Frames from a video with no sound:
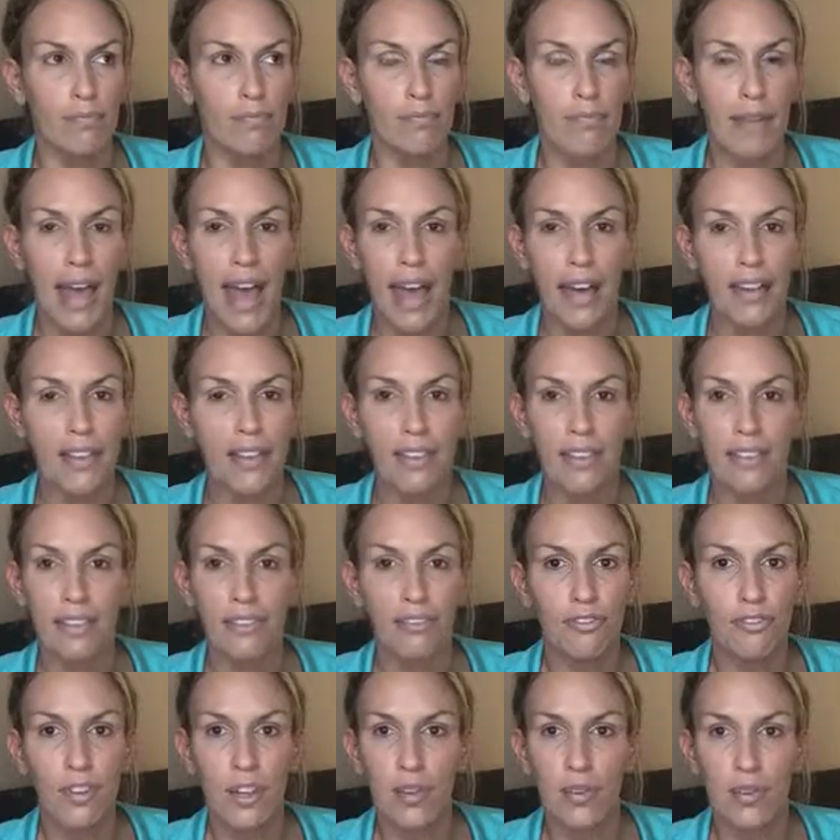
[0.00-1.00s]
math,
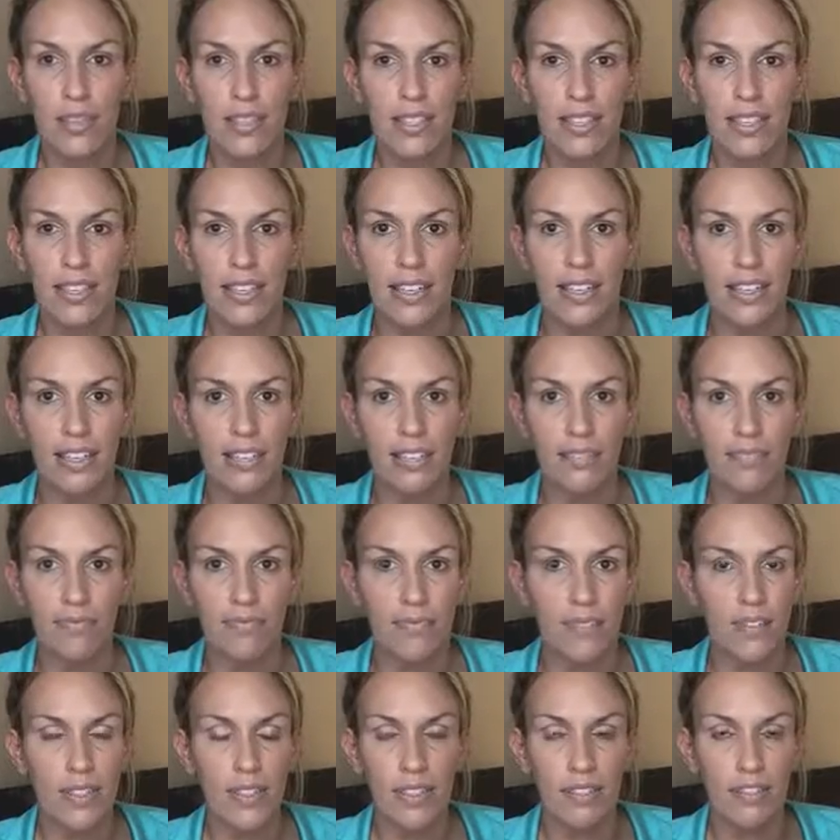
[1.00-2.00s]
frequency,
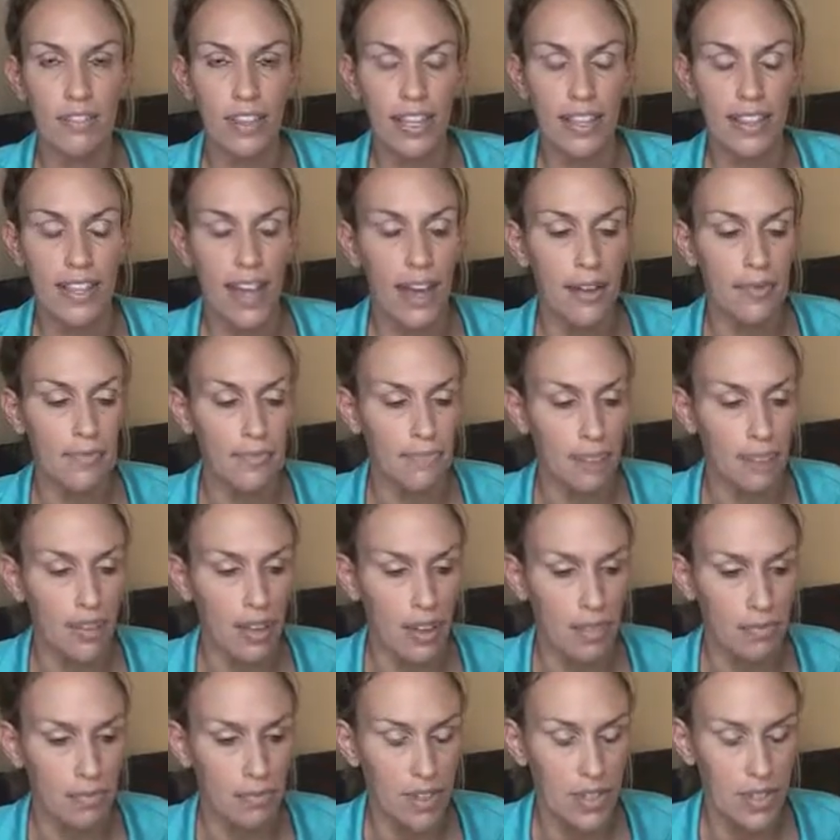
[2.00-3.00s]
stuff like that,
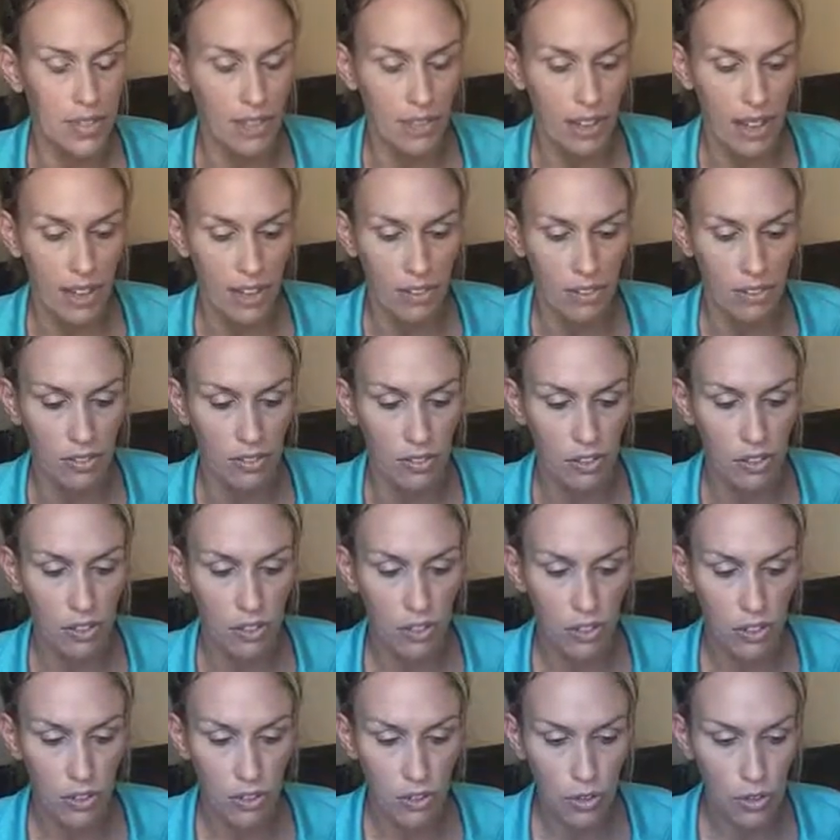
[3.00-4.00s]
that I don't
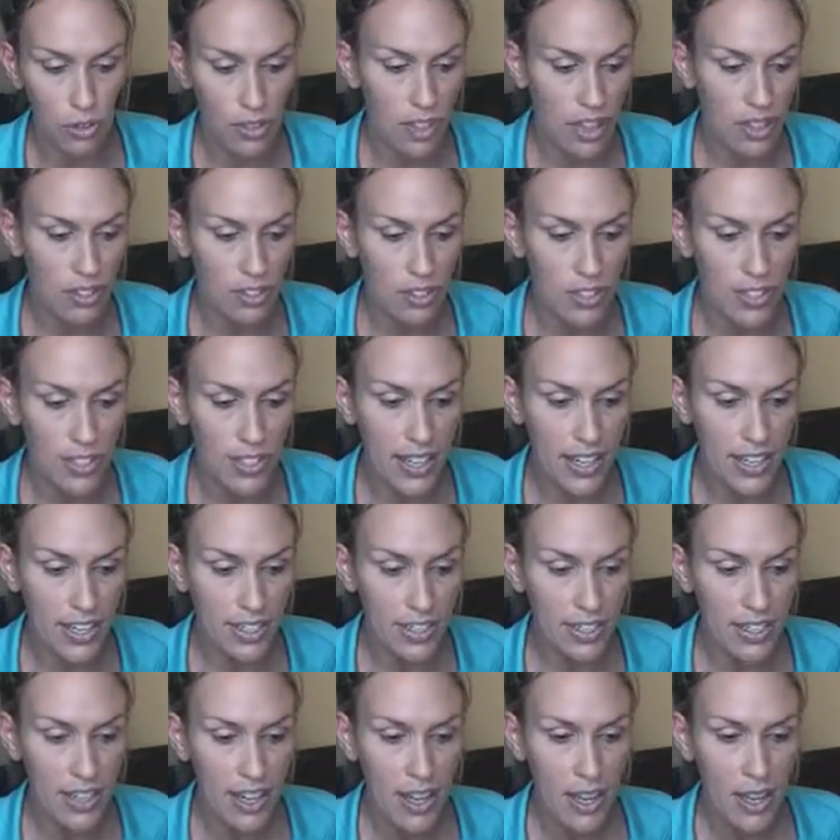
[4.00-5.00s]
truly
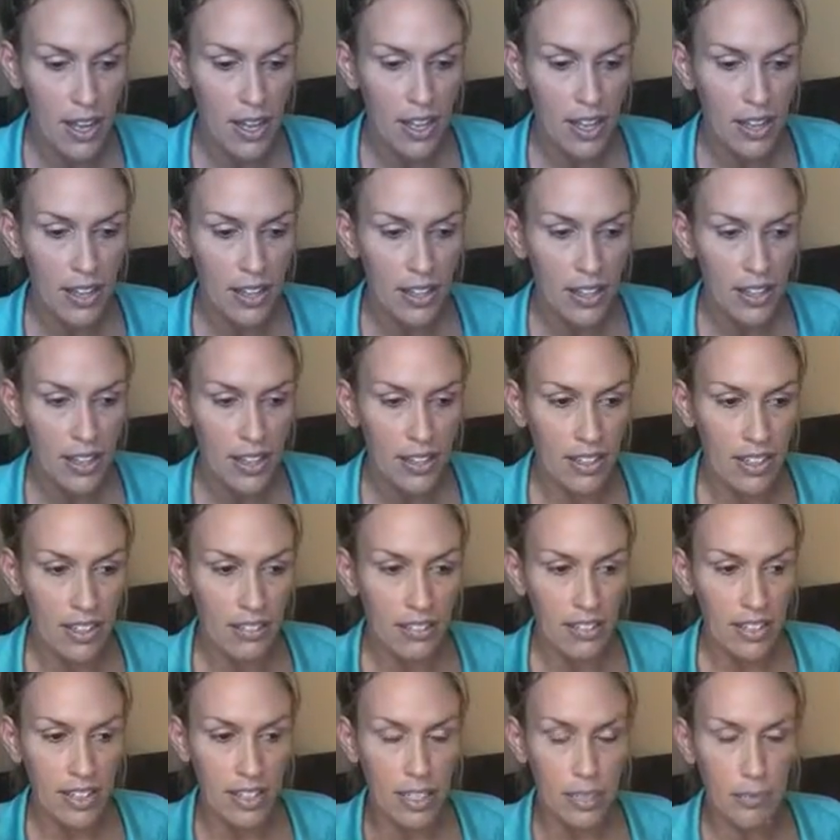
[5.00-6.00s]
understand
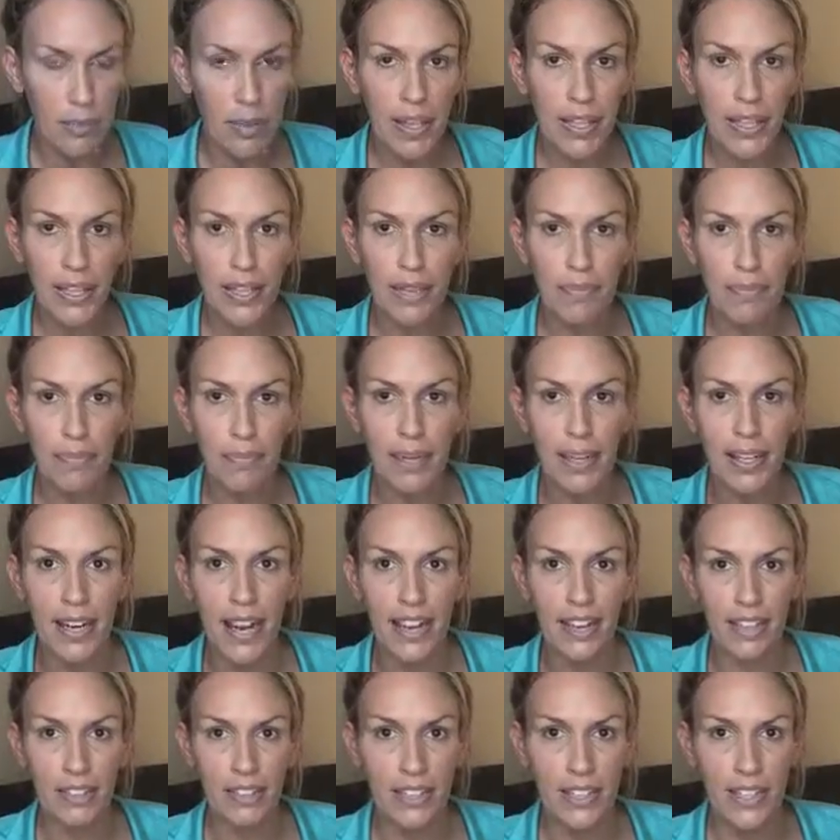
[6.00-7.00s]
enough to explain it, but
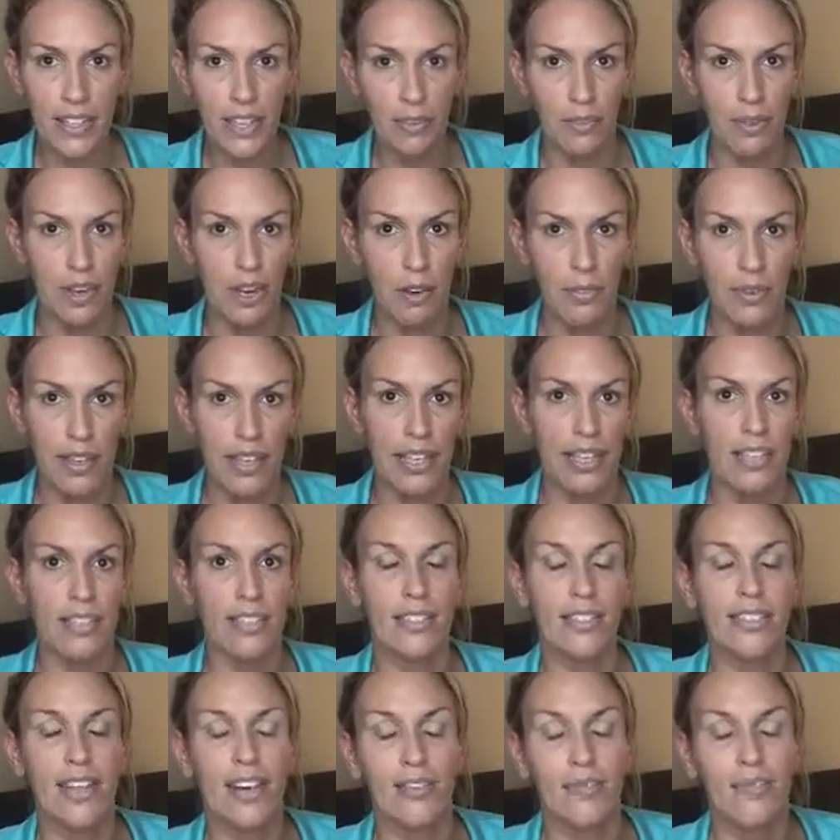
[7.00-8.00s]
I understand it when I read it.
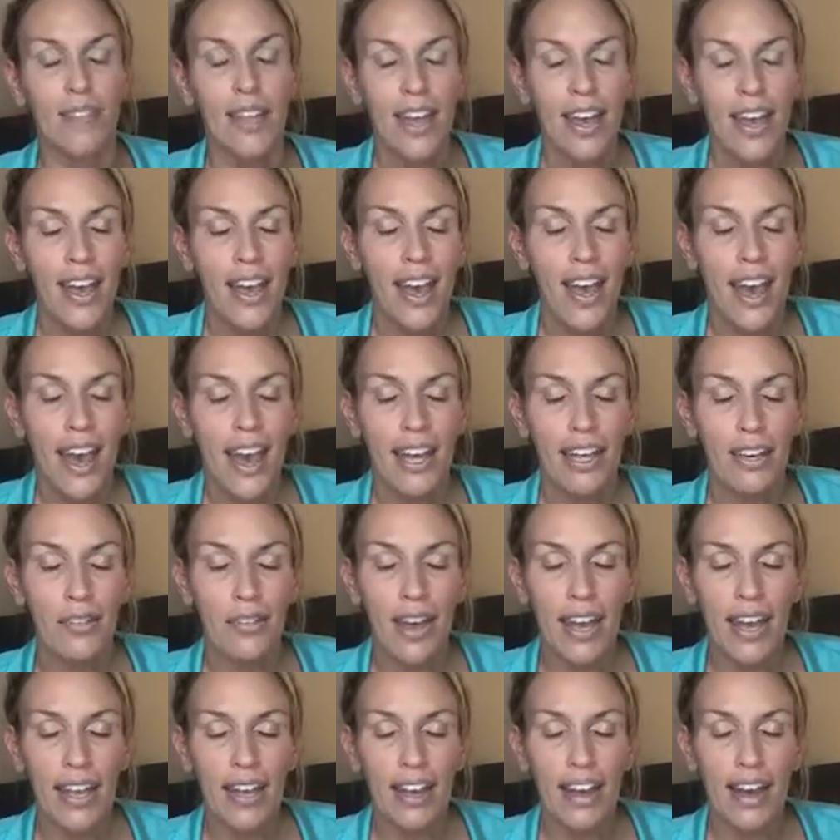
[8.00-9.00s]
So
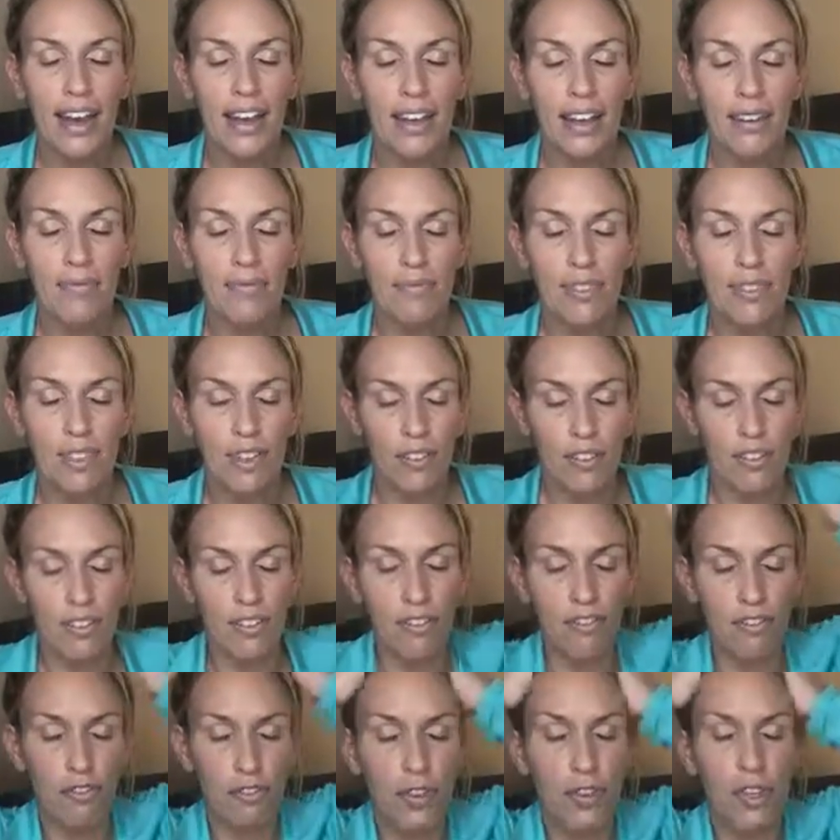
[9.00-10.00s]
anyway, so
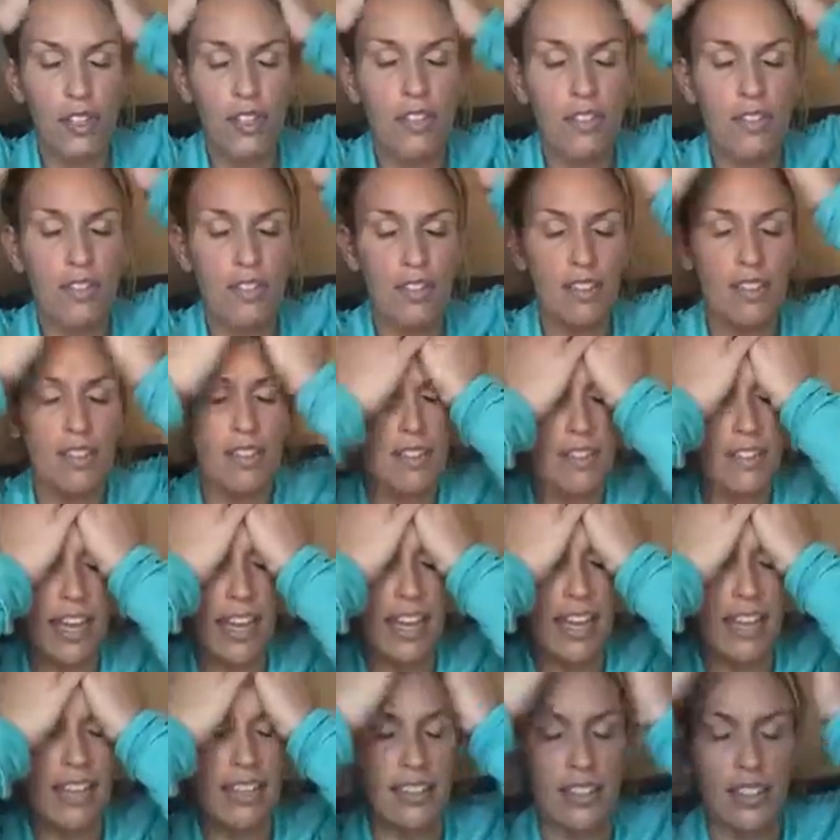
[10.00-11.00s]
first,
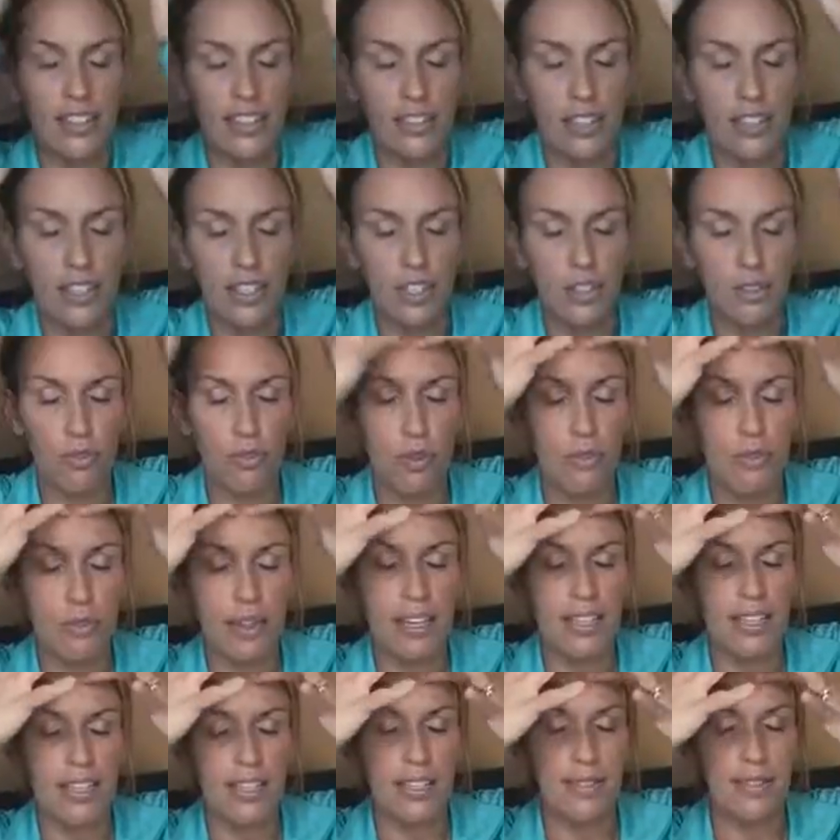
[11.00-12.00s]
second, these are each 3
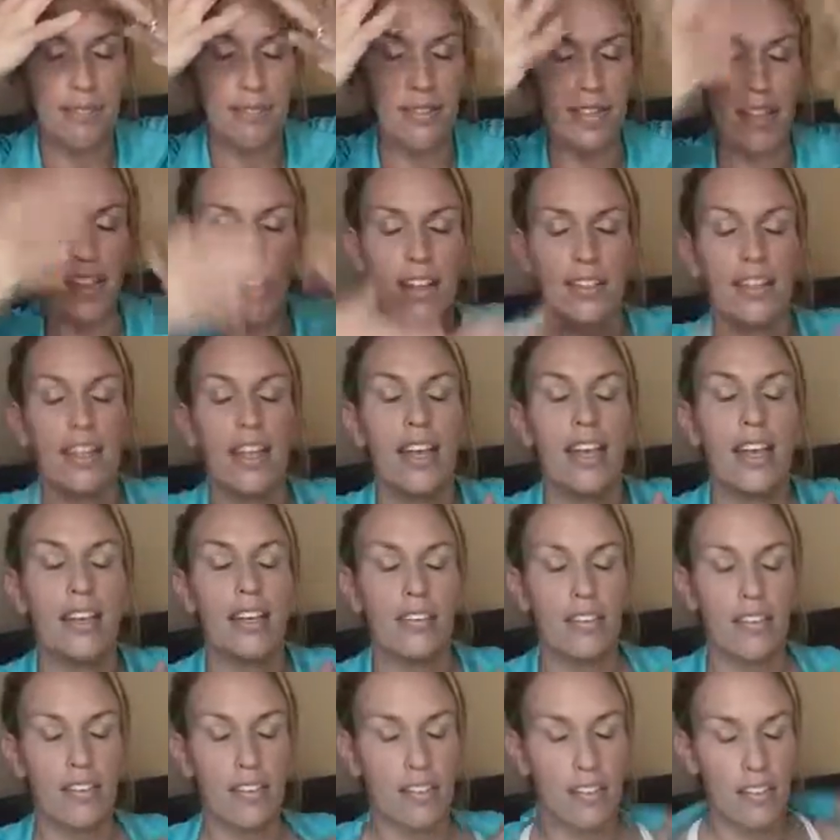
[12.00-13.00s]
minutes. And
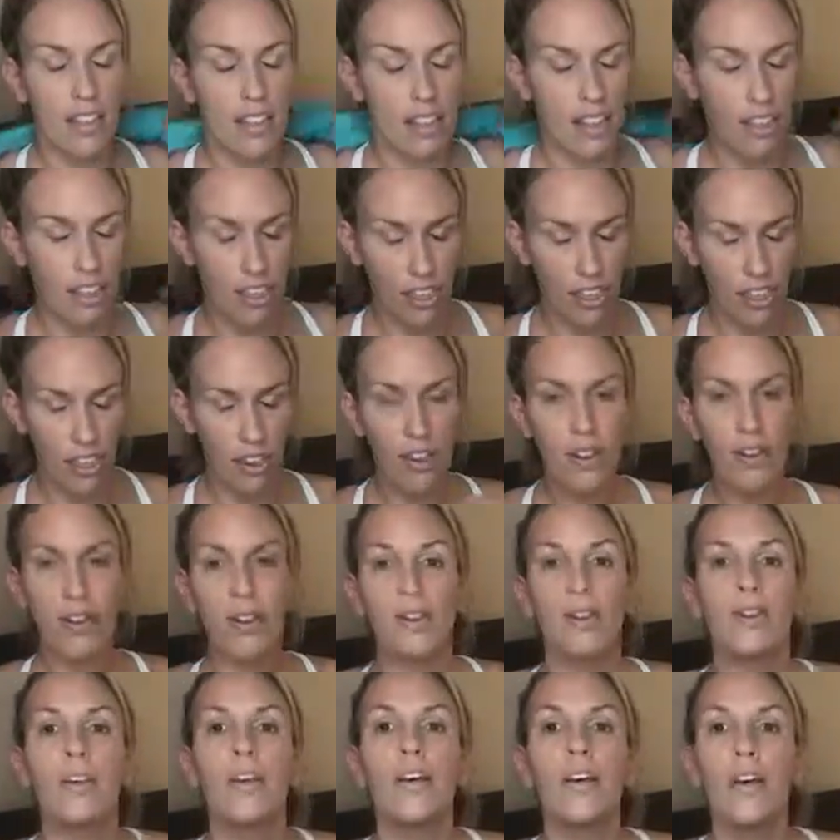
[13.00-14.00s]
then the
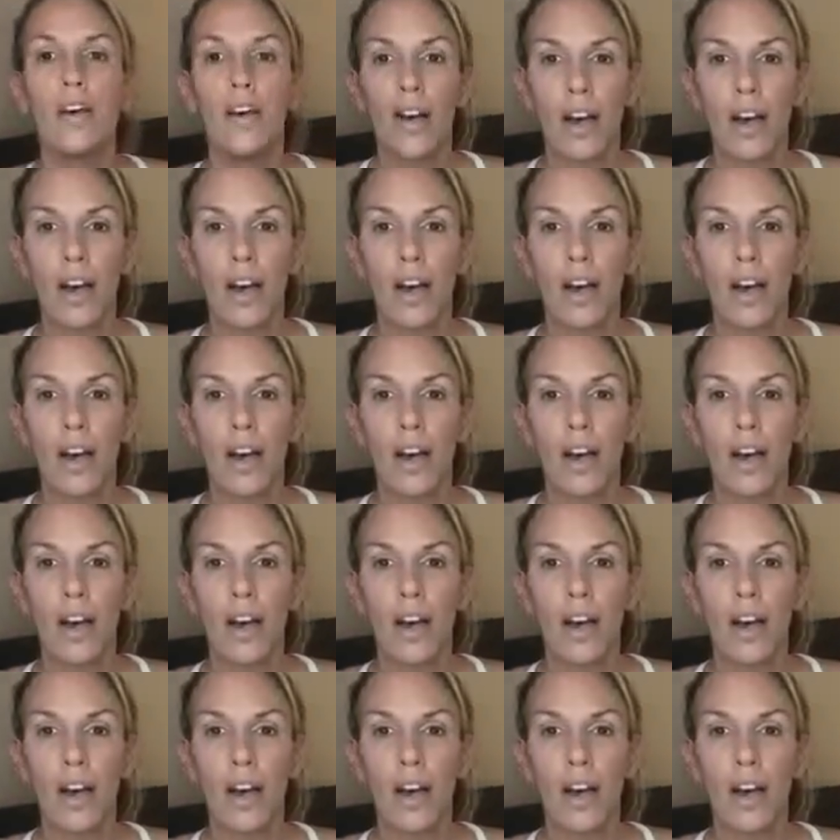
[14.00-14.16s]
third,